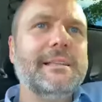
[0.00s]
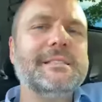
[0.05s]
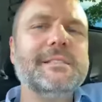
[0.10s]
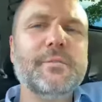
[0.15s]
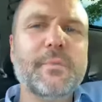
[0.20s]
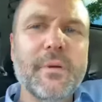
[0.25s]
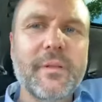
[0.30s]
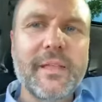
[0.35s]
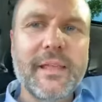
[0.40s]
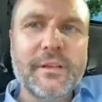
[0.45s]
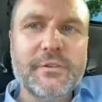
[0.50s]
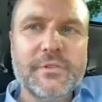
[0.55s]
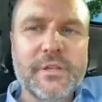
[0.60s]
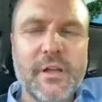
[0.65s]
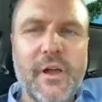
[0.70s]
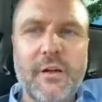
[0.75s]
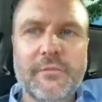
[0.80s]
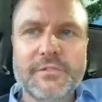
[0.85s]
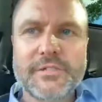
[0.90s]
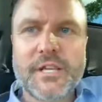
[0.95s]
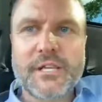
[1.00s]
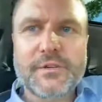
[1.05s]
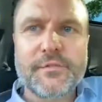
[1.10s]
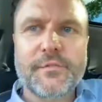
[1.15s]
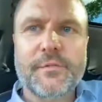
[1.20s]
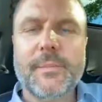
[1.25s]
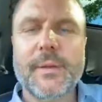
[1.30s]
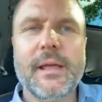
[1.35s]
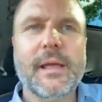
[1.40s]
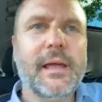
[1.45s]
this is a really interesting conversation
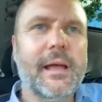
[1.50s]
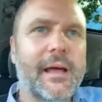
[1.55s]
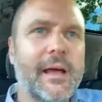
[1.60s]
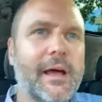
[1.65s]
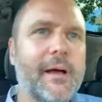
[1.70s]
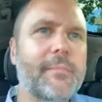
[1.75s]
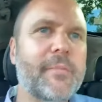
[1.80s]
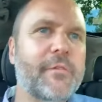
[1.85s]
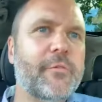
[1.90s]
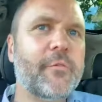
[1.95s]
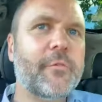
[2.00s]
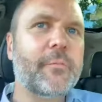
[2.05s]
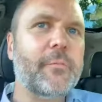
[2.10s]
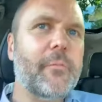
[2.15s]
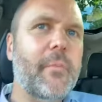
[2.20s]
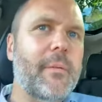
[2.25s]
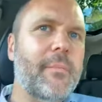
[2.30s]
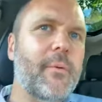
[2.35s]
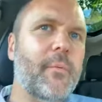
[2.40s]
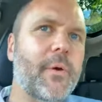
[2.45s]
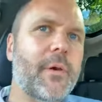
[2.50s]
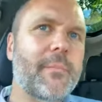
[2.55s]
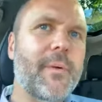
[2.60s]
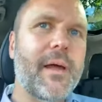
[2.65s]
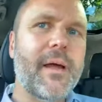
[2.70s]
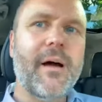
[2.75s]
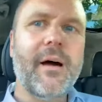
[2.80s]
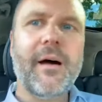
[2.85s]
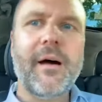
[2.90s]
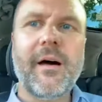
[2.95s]
for me. Um, this was maybe one of my
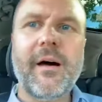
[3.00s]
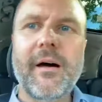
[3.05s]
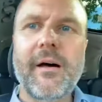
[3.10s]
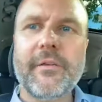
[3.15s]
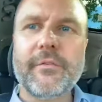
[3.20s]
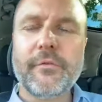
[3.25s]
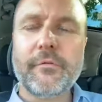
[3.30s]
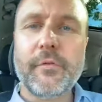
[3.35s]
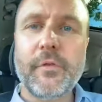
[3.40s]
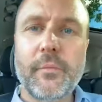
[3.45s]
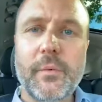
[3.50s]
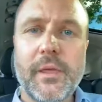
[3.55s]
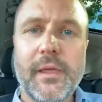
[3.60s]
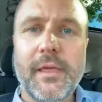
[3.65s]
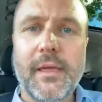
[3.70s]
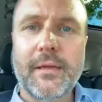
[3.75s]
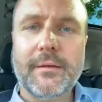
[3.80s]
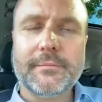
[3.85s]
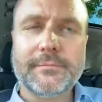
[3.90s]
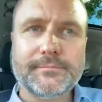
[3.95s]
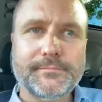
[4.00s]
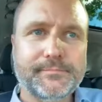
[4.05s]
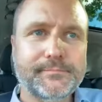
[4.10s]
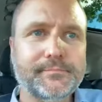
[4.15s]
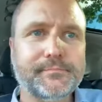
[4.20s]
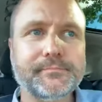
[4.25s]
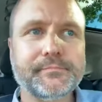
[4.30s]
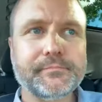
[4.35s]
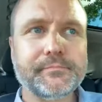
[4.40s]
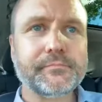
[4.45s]
ahas over the weekend
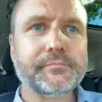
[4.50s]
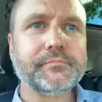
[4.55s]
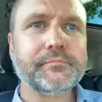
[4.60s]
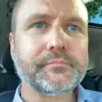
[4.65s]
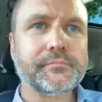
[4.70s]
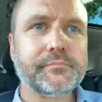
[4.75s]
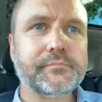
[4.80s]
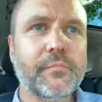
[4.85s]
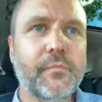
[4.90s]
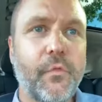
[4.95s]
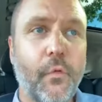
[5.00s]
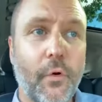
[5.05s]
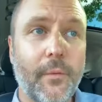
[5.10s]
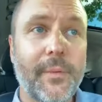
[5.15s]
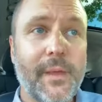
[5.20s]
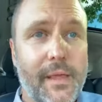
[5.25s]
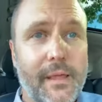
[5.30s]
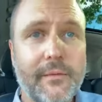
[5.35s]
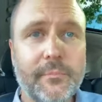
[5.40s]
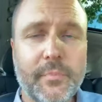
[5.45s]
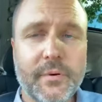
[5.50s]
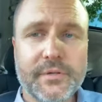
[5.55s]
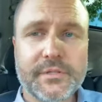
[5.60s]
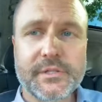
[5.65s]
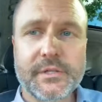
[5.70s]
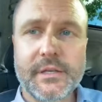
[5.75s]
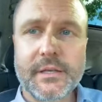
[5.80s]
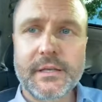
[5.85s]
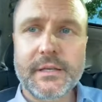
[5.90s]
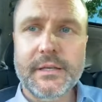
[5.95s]
for me
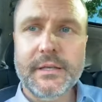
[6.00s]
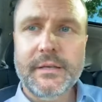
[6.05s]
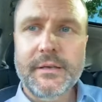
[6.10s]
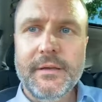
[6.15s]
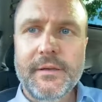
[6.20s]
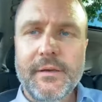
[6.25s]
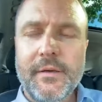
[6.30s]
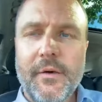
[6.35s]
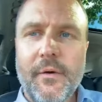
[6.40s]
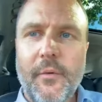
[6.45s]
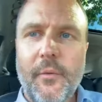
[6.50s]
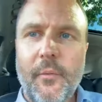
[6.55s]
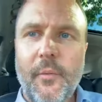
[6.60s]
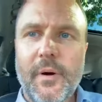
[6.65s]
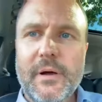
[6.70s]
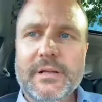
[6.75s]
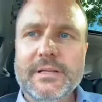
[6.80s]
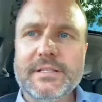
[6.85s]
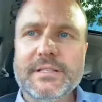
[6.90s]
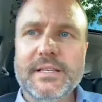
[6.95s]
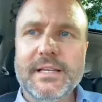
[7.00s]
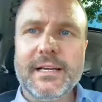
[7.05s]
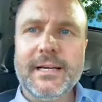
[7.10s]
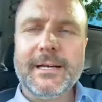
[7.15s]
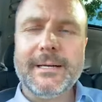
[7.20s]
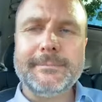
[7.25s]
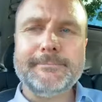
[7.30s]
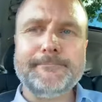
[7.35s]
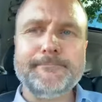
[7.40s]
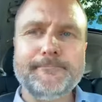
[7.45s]
personally was
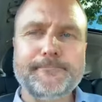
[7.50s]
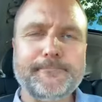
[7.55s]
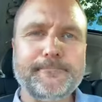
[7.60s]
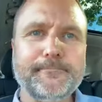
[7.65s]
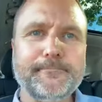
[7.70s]
um,